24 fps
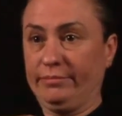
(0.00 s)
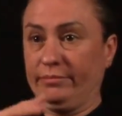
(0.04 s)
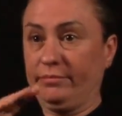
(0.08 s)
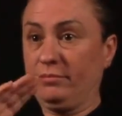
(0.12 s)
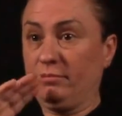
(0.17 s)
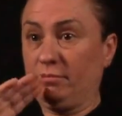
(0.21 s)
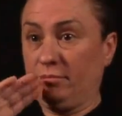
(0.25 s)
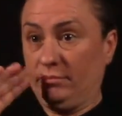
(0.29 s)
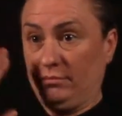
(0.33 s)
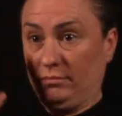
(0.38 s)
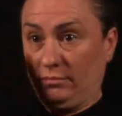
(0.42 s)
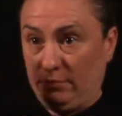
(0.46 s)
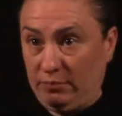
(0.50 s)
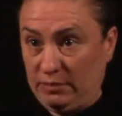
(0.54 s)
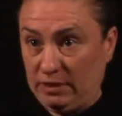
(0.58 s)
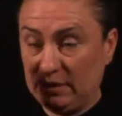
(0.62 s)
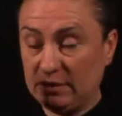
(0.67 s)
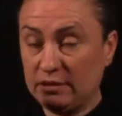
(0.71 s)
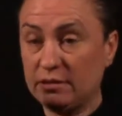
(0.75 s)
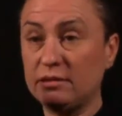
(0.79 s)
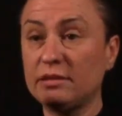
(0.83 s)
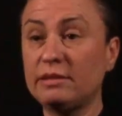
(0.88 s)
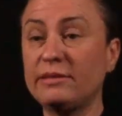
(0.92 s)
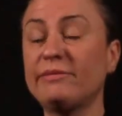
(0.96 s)
I think
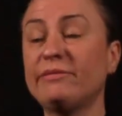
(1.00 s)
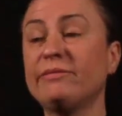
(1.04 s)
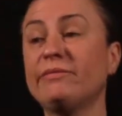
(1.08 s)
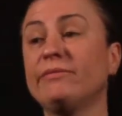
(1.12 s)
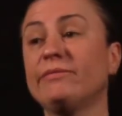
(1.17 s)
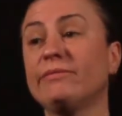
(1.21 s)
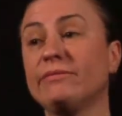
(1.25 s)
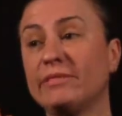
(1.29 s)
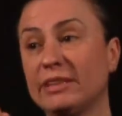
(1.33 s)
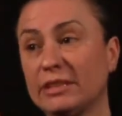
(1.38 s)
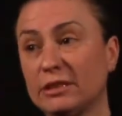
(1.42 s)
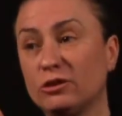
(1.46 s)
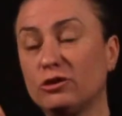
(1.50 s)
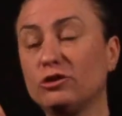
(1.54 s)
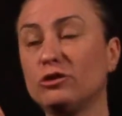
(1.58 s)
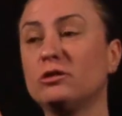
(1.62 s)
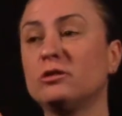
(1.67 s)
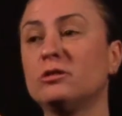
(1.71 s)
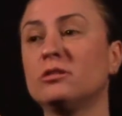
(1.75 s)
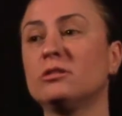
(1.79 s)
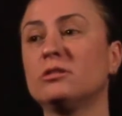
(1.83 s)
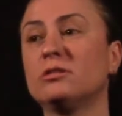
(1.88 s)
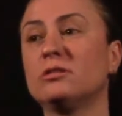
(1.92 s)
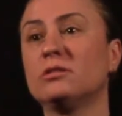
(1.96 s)
sometimes if
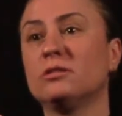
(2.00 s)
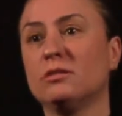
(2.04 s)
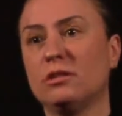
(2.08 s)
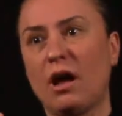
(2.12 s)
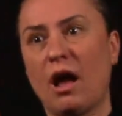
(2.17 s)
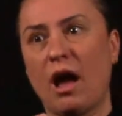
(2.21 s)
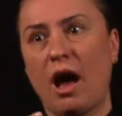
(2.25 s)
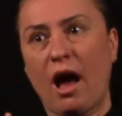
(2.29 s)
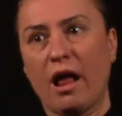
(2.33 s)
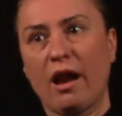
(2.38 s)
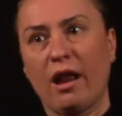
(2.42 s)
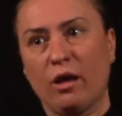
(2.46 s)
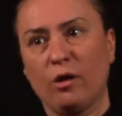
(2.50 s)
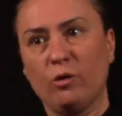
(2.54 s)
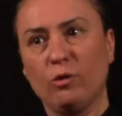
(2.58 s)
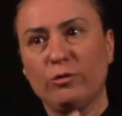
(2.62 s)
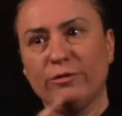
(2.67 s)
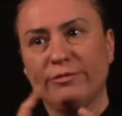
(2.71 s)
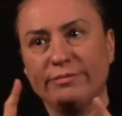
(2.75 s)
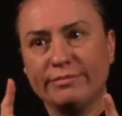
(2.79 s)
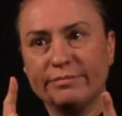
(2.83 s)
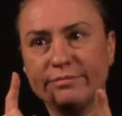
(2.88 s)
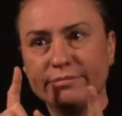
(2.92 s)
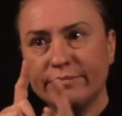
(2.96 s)
I'm presenting,
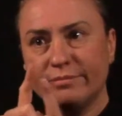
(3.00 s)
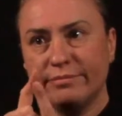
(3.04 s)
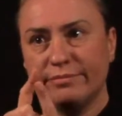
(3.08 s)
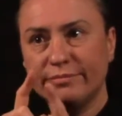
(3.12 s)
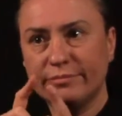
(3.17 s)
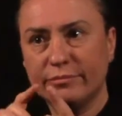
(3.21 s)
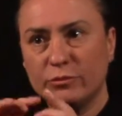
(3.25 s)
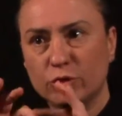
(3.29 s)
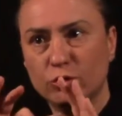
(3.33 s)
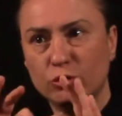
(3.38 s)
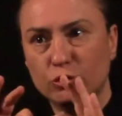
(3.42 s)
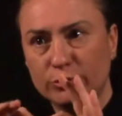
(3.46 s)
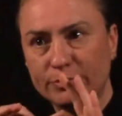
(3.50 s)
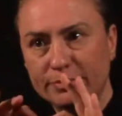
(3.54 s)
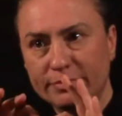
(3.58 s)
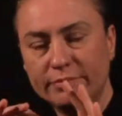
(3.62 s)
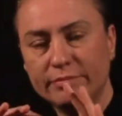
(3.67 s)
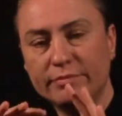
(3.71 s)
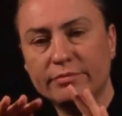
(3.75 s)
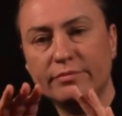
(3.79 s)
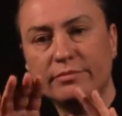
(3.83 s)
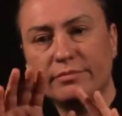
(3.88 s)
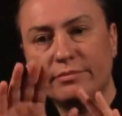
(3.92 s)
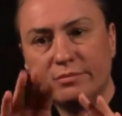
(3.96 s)
I do like
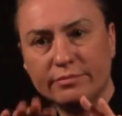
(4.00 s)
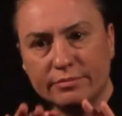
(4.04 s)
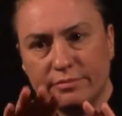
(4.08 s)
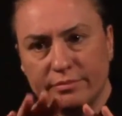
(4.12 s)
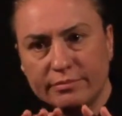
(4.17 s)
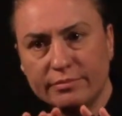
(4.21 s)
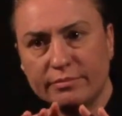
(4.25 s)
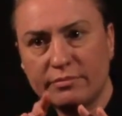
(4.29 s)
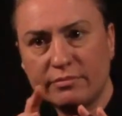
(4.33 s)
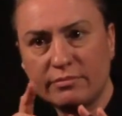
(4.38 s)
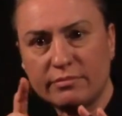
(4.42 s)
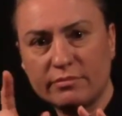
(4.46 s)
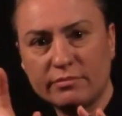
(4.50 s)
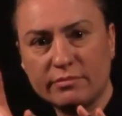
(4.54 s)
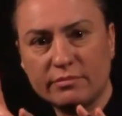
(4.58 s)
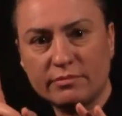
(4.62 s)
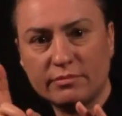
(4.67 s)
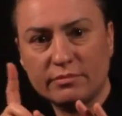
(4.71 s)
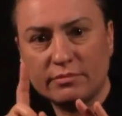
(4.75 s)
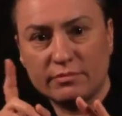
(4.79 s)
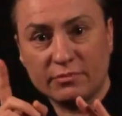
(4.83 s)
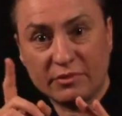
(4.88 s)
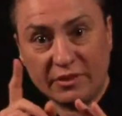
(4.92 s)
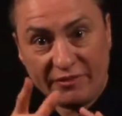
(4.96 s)
to talk to the
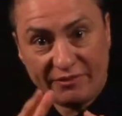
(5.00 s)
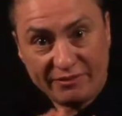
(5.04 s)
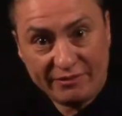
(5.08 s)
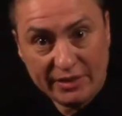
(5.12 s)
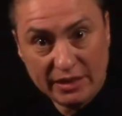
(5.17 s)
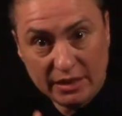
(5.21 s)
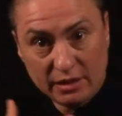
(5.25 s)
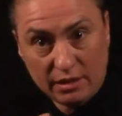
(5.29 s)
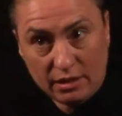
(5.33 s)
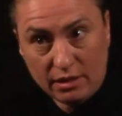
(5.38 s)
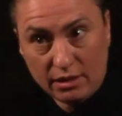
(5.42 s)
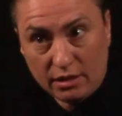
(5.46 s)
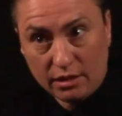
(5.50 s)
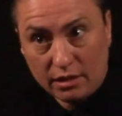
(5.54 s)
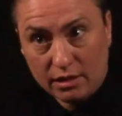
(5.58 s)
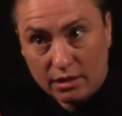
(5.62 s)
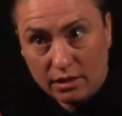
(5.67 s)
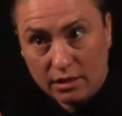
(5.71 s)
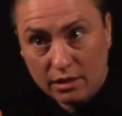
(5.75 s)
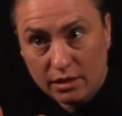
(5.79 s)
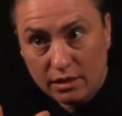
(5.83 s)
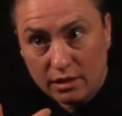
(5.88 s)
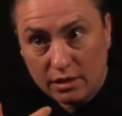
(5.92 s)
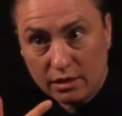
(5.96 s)
interpreter afterwards and
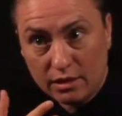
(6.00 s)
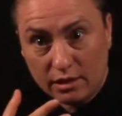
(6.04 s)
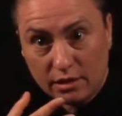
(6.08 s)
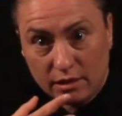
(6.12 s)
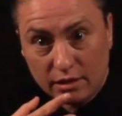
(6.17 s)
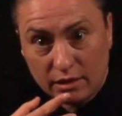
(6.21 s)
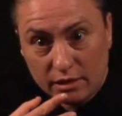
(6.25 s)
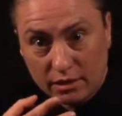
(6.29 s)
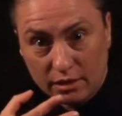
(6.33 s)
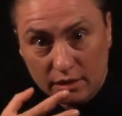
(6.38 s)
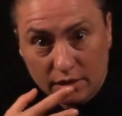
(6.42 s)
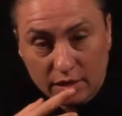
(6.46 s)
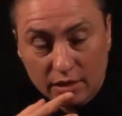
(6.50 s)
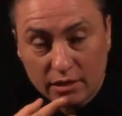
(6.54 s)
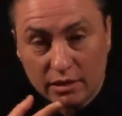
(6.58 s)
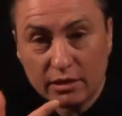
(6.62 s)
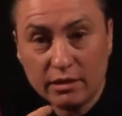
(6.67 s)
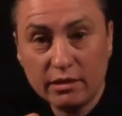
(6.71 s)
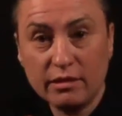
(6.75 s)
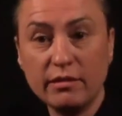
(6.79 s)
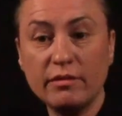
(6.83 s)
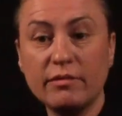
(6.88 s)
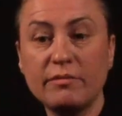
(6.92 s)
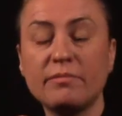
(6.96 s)
ask how they
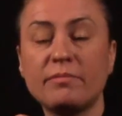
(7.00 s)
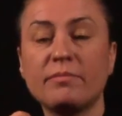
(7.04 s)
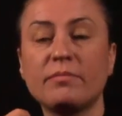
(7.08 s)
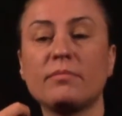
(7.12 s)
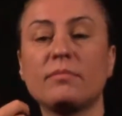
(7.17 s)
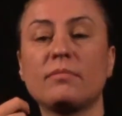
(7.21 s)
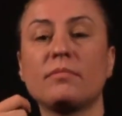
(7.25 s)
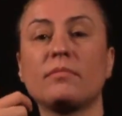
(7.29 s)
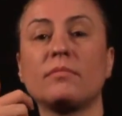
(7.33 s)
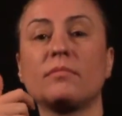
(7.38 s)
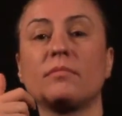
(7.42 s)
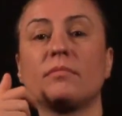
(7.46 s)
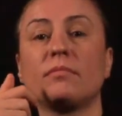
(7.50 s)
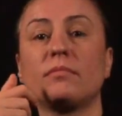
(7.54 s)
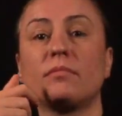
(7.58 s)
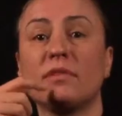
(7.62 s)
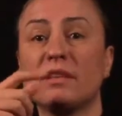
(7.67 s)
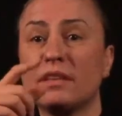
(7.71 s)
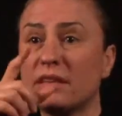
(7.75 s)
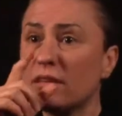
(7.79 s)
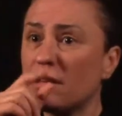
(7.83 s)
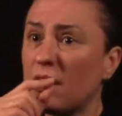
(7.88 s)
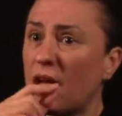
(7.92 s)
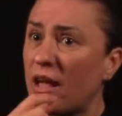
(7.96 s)
felt, how they
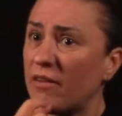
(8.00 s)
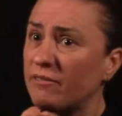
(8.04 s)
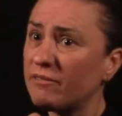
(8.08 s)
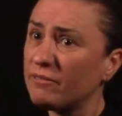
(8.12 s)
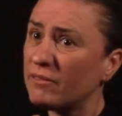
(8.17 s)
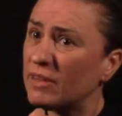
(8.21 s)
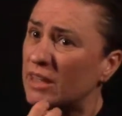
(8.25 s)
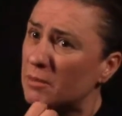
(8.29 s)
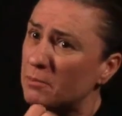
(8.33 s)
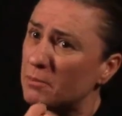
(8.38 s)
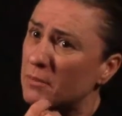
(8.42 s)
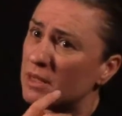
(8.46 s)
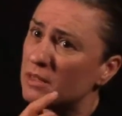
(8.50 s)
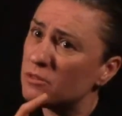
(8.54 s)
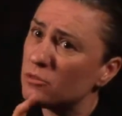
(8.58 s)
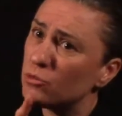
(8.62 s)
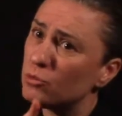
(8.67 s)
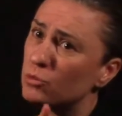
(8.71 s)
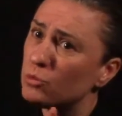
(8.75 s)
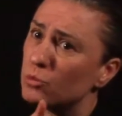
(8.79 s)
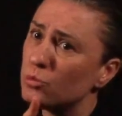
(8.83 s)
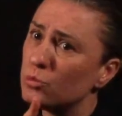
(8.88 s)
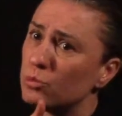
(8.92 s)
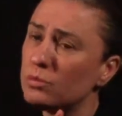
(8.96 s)
think it went.
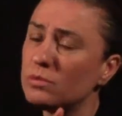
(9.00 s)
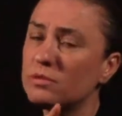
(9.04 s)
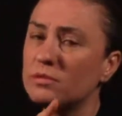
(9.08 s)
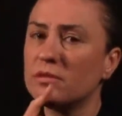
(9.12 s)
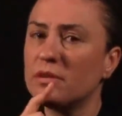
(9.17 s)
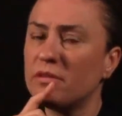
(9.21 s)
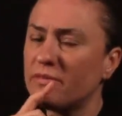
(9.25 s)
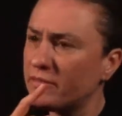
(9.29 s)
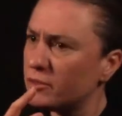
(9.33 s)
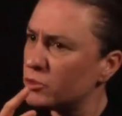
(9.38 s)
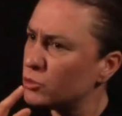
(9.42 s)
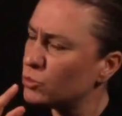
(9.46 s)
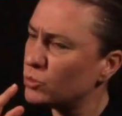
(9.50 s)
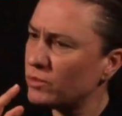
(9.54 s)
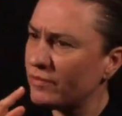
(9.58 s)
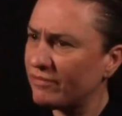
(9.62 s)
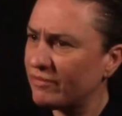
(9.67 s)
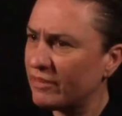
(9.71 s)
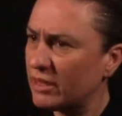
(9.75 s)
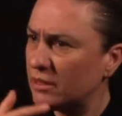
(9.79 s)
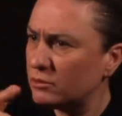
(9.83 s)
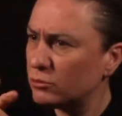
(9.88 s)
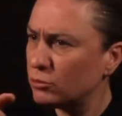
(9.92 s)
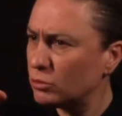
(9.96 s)
And I think they can give
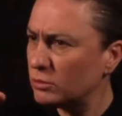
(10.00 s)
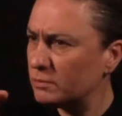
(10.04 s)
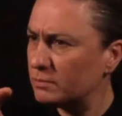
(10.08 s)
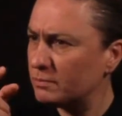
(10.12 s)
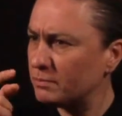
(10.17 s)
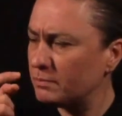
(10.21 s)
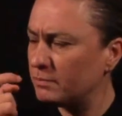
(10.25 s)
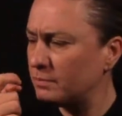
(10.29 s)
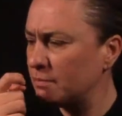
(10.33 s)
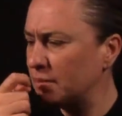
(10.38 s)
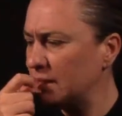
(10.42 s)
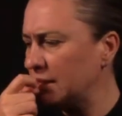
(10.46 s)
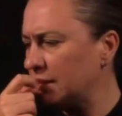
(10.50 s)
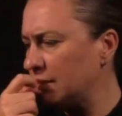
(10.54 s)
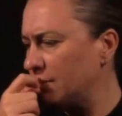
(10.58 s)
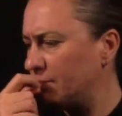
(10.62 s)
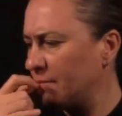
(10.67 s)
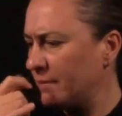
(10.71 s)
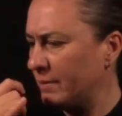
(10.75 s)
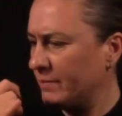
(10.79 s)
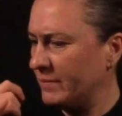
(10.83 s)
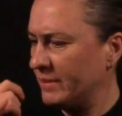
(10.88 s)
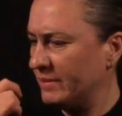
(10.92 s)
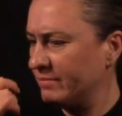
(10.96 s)
me valuable feedback
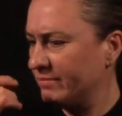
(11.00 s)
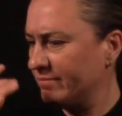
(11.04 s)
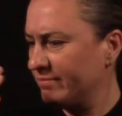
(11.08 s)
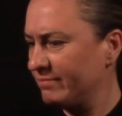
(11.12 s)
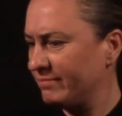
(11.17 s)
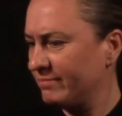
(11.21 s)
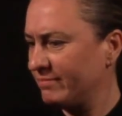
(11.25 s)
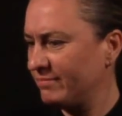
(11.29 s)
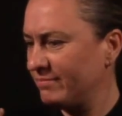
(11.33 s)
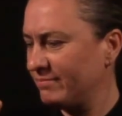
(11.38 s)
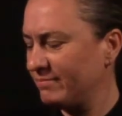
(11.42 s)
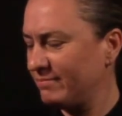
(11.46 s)
as well.